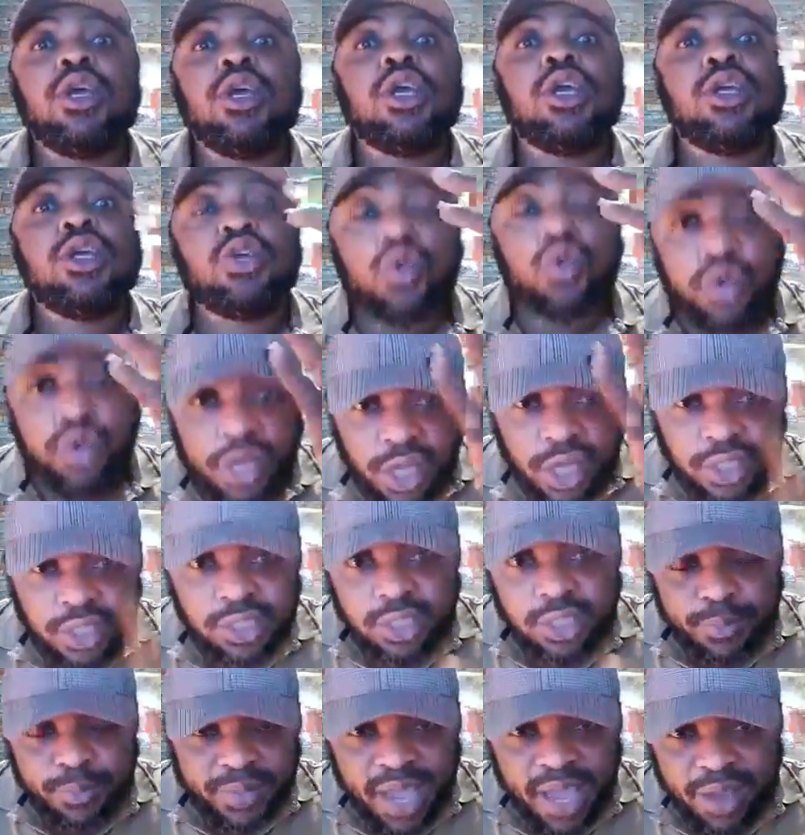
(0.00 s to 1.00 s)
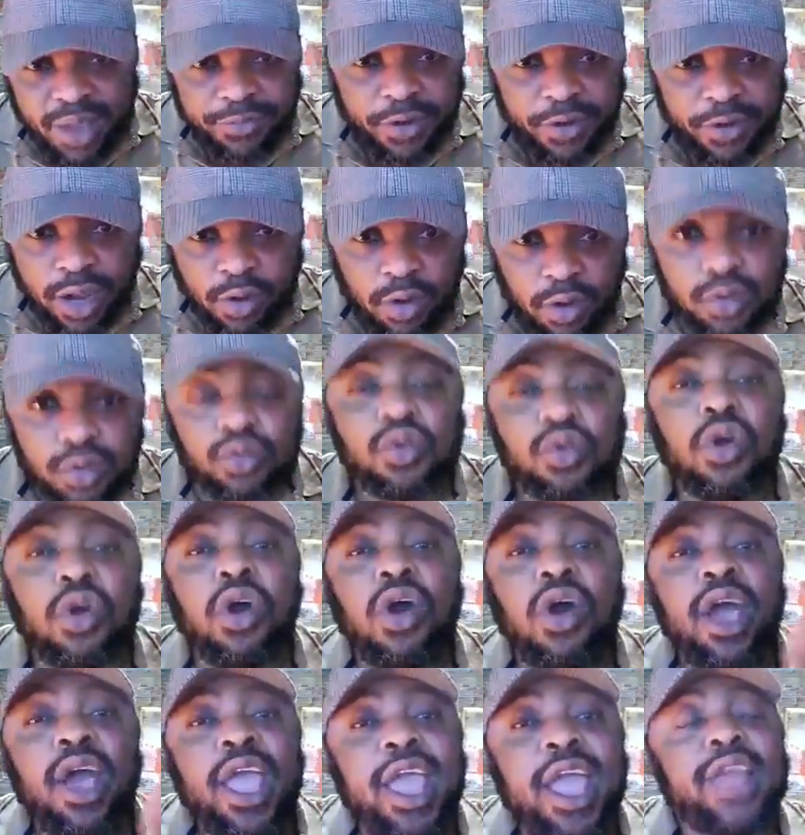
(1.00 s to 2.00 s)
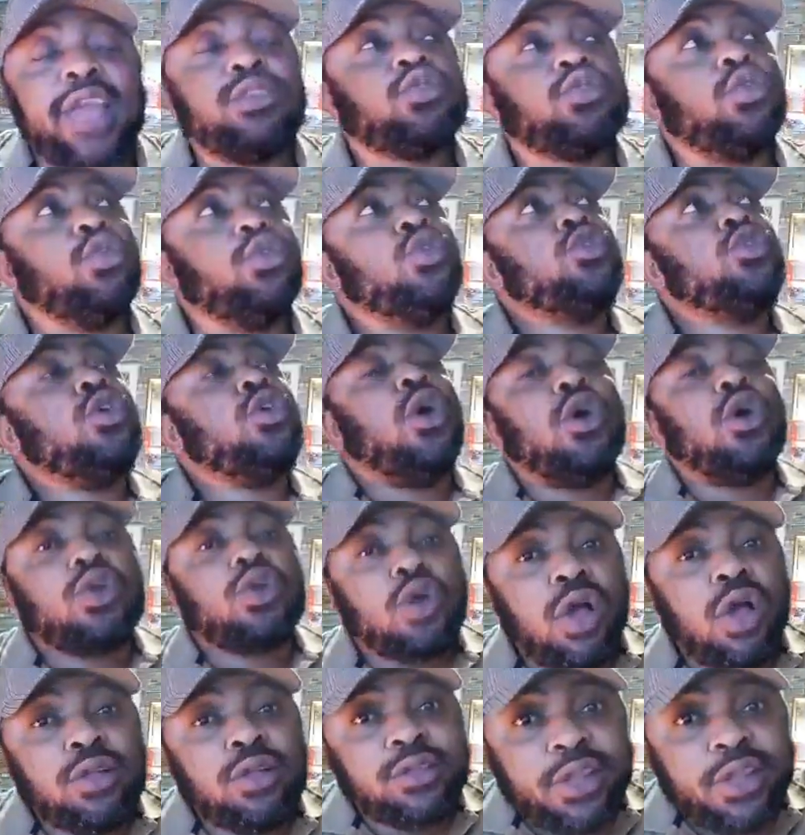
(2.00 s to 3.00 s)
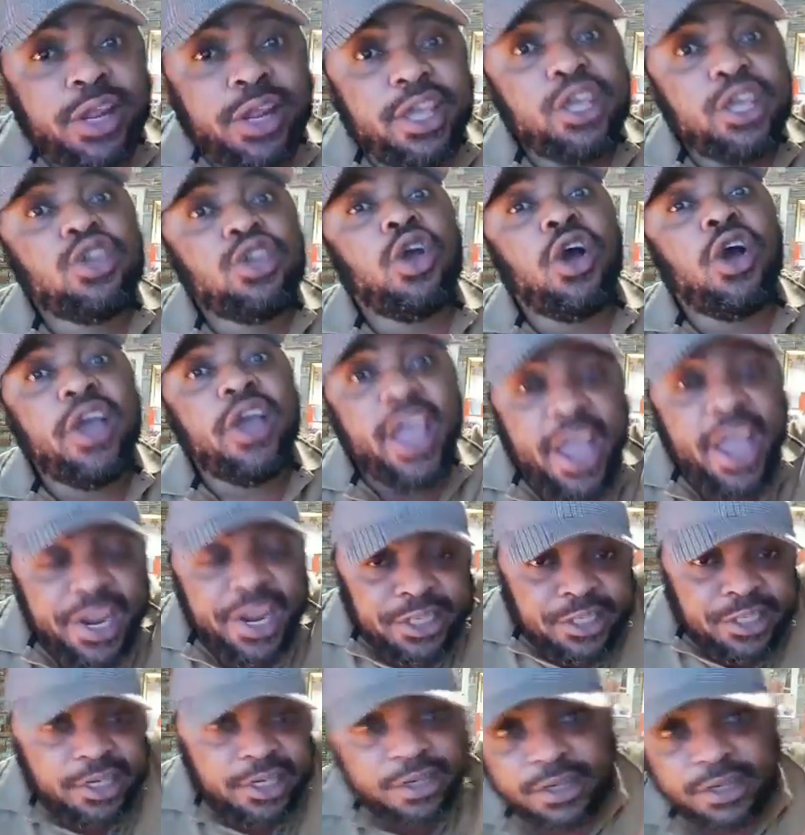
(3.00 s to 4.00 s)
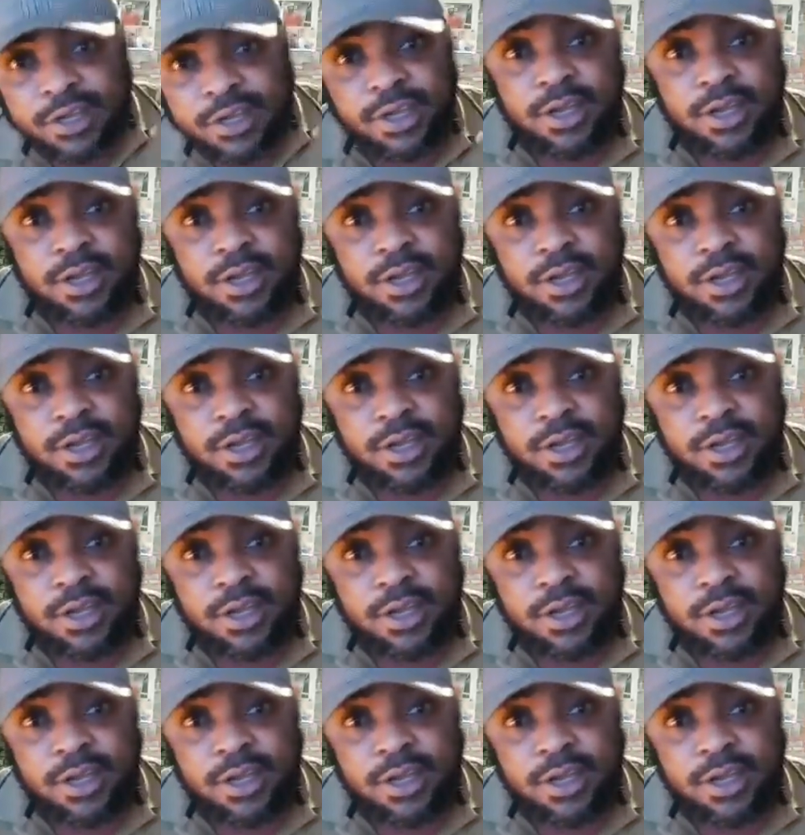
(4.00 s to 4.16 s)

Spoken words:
you need Biafra. Go and do your country in your head.